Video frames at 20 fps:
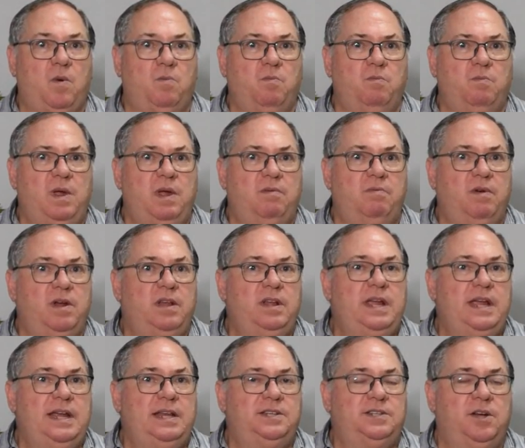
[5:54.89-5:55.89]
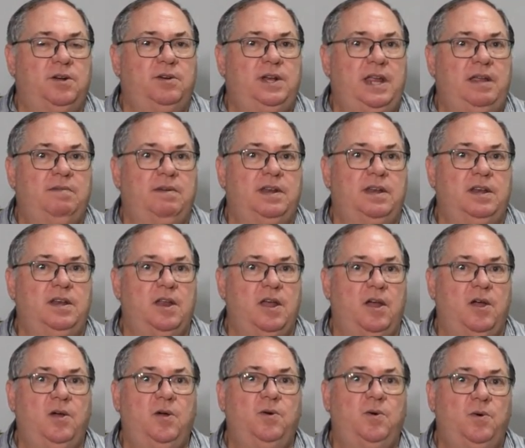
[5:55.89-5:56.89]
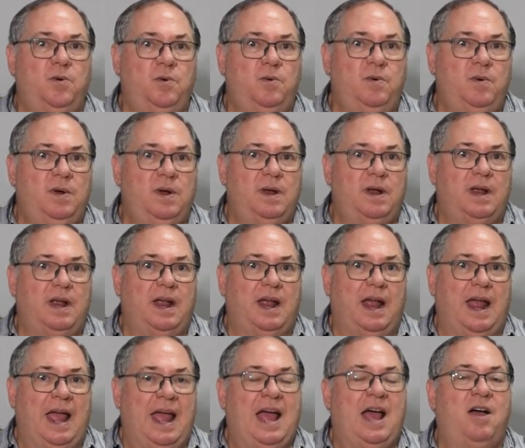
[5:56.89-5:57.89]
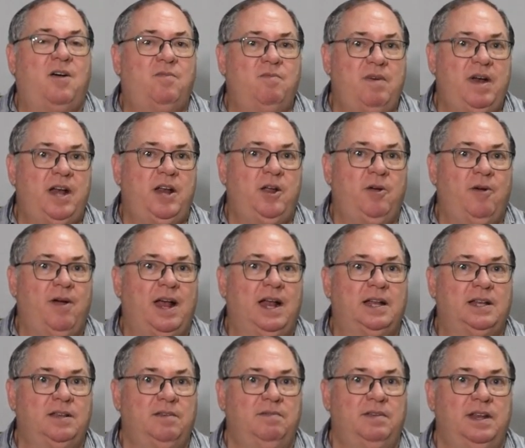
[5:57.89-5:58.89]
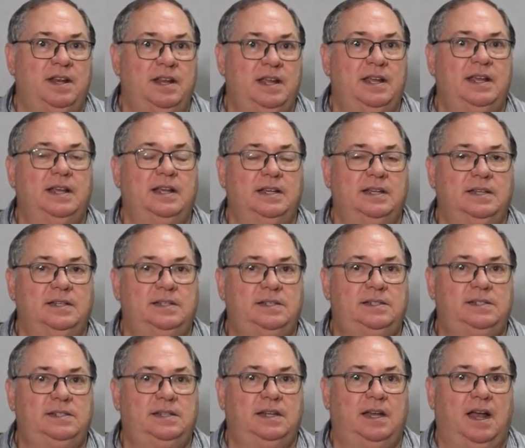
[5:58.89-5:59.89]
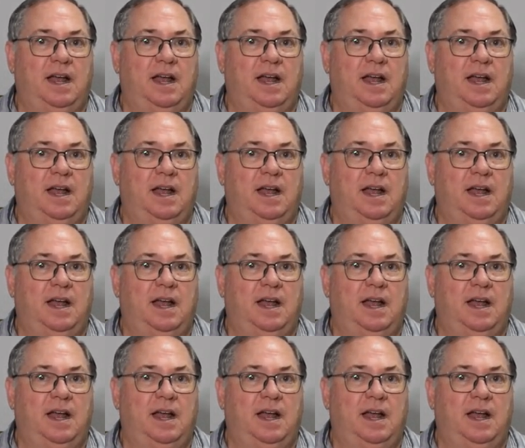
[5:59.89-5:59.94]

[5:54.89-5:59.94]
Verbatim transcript: We really don't even know how radioactive it is